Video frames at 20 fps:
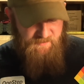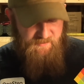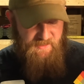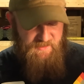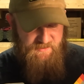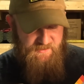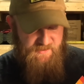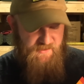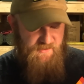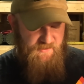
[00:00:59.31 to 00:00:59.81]

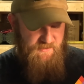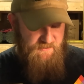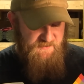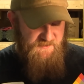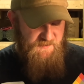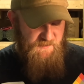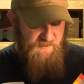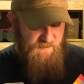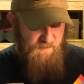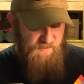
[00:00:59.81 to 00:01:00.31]
That's the
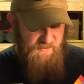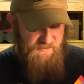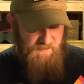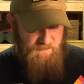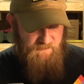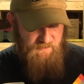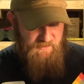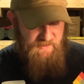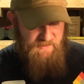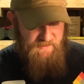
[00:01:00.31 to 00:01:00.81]
history we
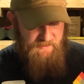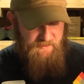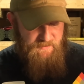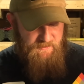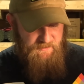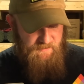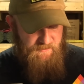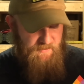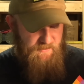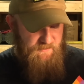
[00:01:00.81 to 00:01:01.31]
don't
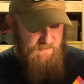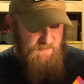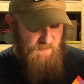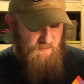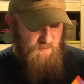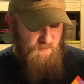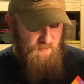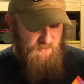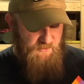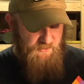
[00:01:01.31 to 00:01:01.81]
like and
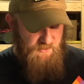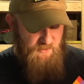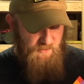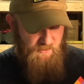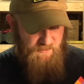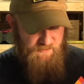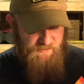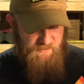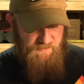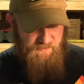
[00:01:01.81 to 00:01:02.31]
don't want
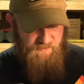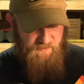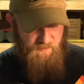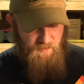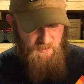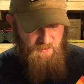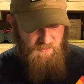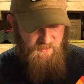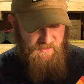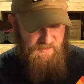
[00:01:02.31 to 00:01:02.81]
taught
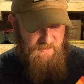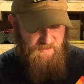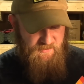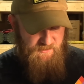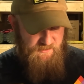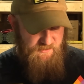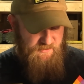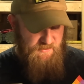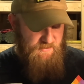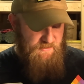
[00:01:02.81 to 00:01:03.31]
to our
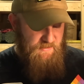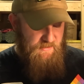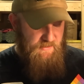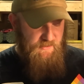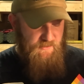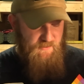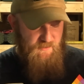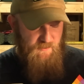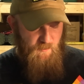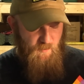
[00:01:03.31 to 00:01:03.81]
kids.
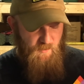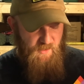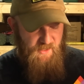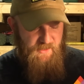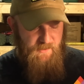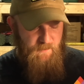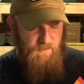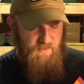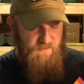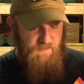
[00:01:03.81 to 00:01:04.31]

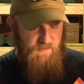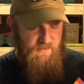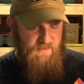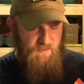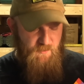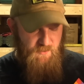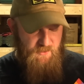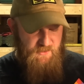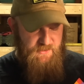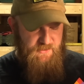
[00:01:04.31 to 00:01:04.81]
Why would we
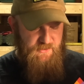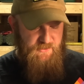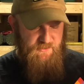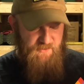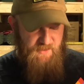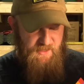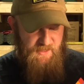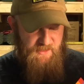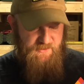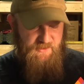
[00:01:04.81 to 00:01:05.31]
want to
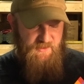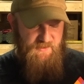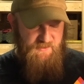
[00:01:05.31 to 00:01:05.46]
trash